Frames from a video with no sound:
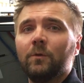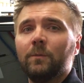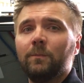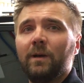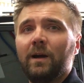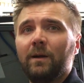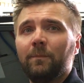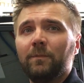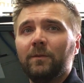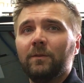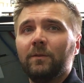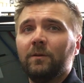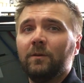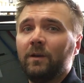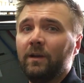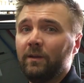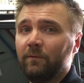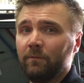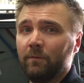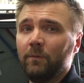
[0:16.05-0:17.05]
more popular
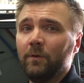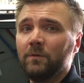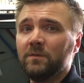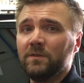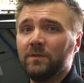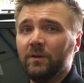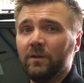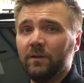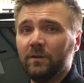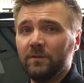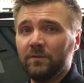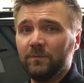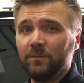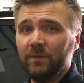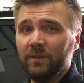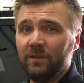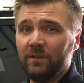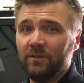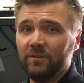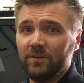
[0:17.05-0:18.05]
and remote starters
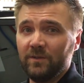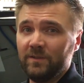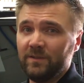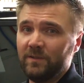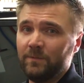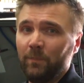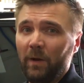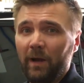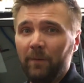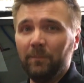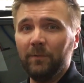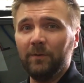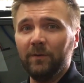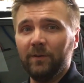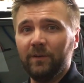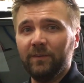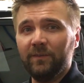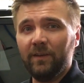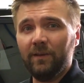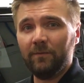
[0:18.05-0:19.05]
being just as
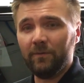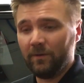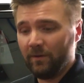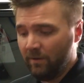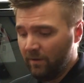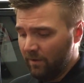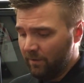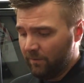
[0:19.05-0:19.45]
popular as ever,